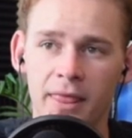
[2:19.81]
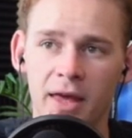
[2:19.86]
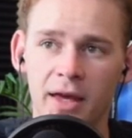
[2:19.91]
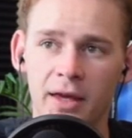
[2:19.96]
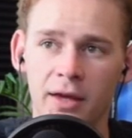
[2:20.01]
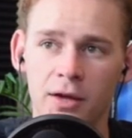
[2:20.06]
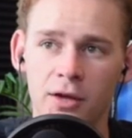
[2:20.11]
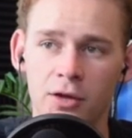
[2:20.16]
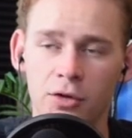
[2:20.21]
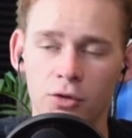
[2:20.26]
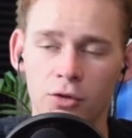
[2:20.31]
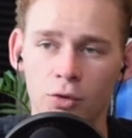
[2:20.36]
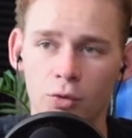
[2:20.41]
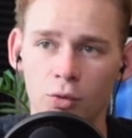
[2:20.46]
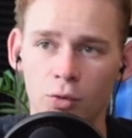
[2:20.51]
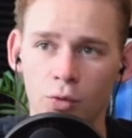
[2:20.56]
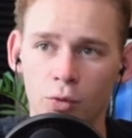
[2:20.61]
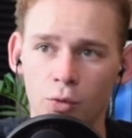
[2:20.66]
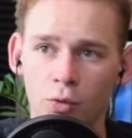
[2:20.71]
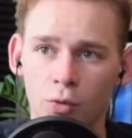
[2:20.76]
And
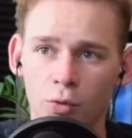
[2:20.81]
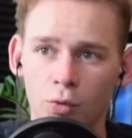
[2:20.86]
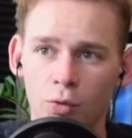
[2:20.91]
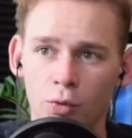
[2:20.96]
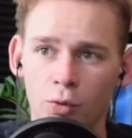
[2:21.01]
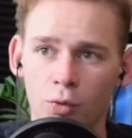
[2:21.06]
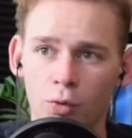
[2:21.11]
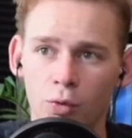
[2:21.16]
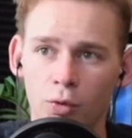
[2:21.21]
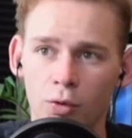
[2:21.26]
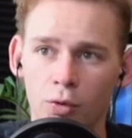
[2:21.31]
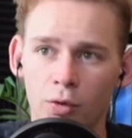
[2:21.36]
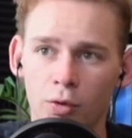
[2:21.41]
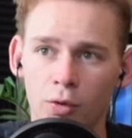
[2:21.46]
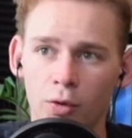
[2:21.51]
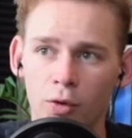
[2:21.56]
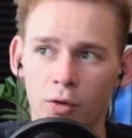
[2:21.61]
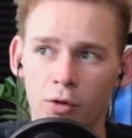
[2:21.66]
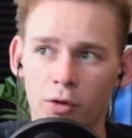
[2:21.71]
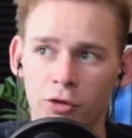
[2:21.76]

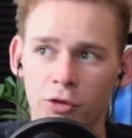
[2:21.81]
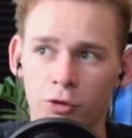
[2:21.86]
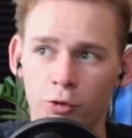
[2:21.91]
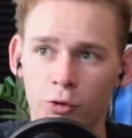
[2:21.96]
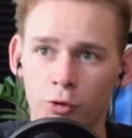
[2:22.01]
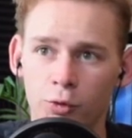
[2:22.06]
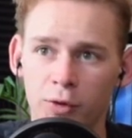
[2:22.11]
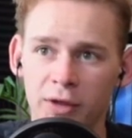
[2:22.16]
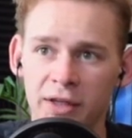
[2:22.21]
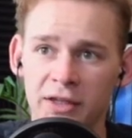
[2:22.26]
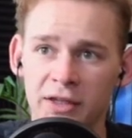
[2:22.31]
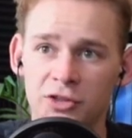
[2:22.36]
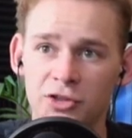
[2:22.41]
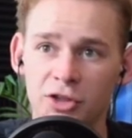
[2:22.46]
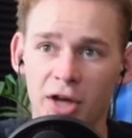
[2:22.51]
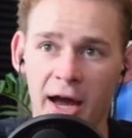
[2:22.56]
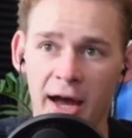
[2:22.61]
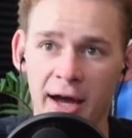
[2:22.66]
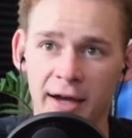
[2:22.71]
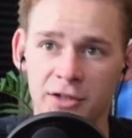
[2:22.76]
through
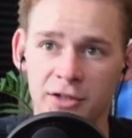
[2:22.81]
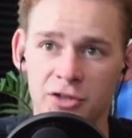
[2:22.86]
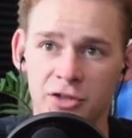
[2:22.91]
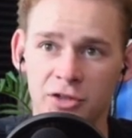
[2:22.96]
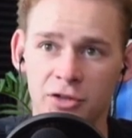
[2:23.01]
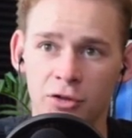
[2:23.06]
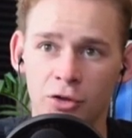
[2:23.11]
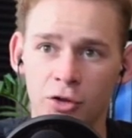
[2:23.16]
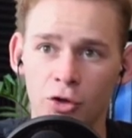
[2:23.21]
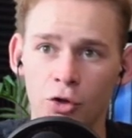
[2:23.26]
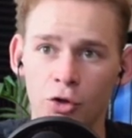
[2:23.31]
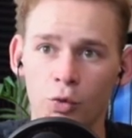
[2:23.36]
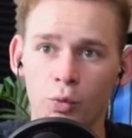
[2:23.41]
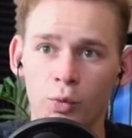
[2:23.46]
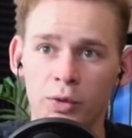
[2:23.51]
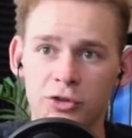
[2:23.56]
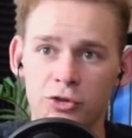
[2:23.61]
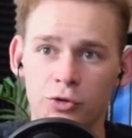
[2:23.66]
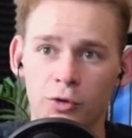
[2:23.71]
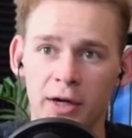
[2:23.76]
each action,
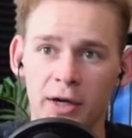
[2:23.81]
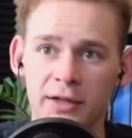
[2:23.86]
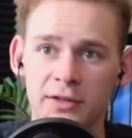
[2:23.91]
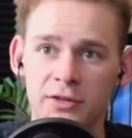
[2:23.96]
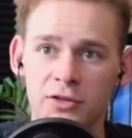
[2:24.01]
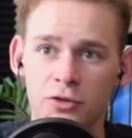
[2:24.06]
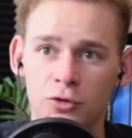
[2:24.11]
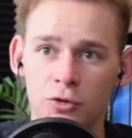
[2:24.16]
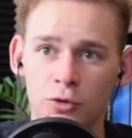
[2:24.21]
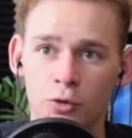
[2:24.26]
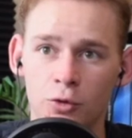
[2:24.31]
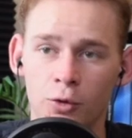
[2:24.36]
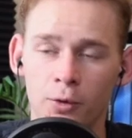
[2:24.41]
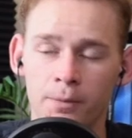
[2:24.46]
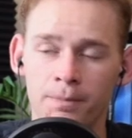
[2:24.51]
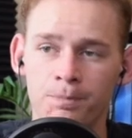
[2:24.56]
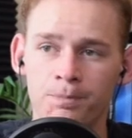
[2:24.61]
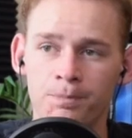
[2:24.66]
we try to